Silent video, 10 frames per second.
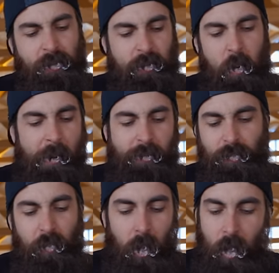the food.
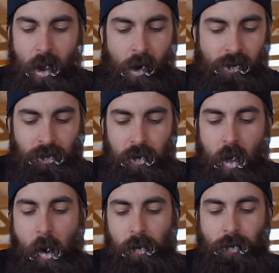Let's talk about the
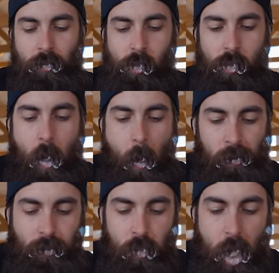food. I
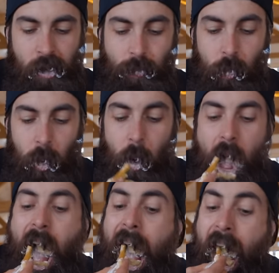was pleasantly surprised, you
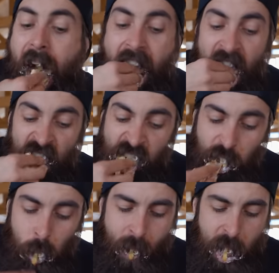know, because this
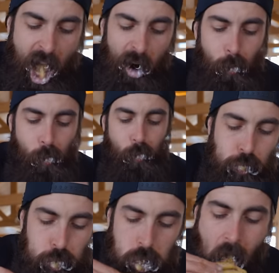is a bit of a
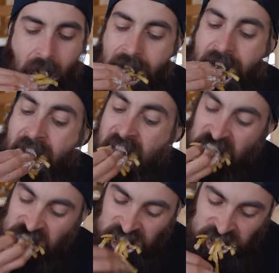strange place to
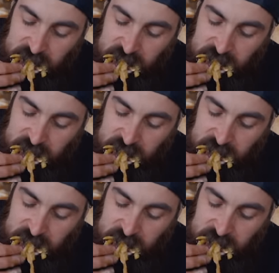have